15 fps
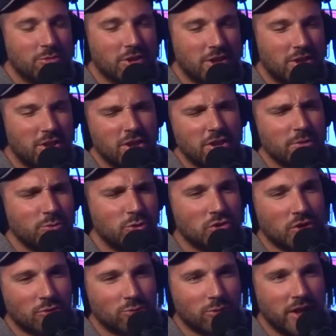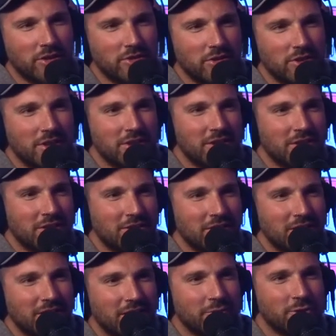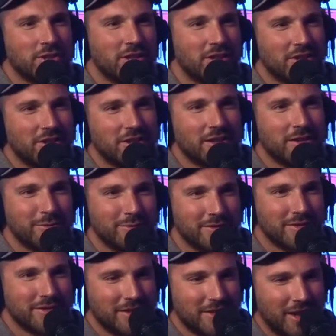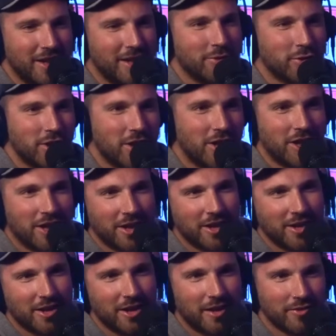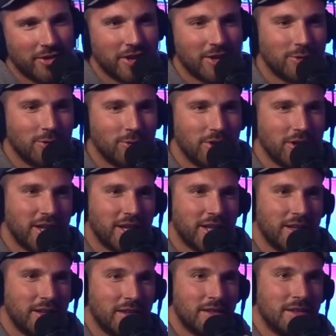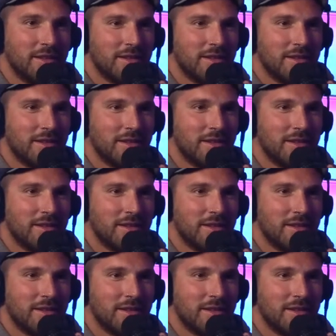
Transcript: like, yeah, I'm just like regulated. I don't need to ever take it off. I know. I never get hot in it. I never get cold in it. Yeah.